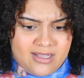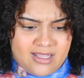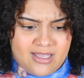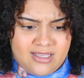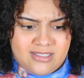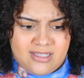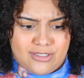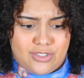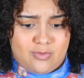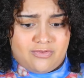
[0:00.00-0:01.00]
like he's
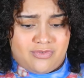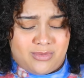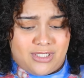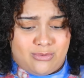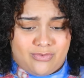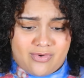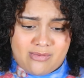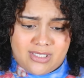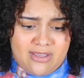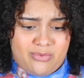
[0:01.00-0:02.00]
like she went from
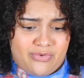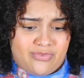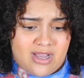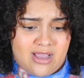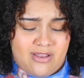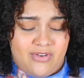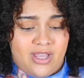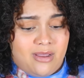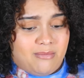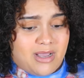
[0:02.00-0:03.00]
6.5 to 8.5
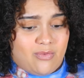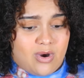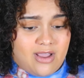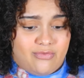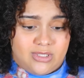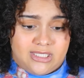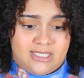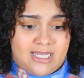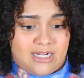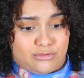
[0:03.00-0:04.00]
my wife was a
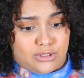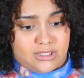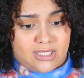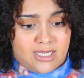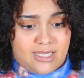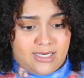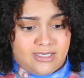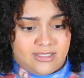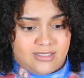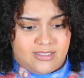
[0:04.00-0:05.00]
10 now she's a 9